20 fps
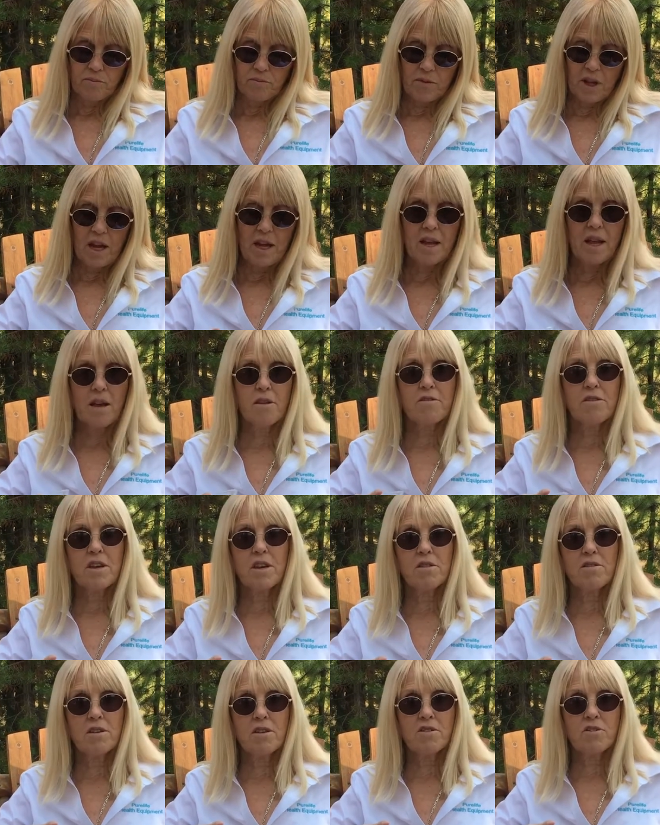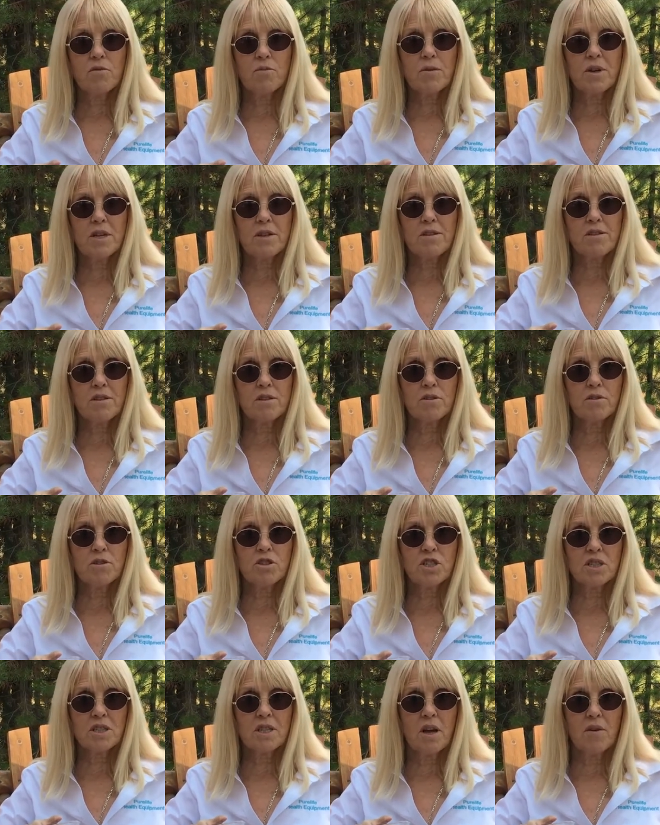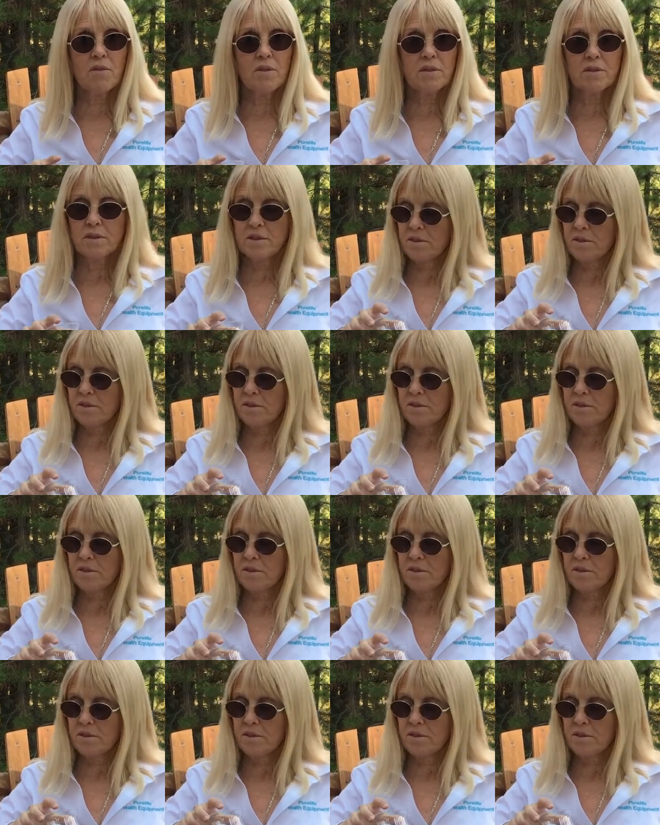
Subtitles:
it has easy to read solution levels.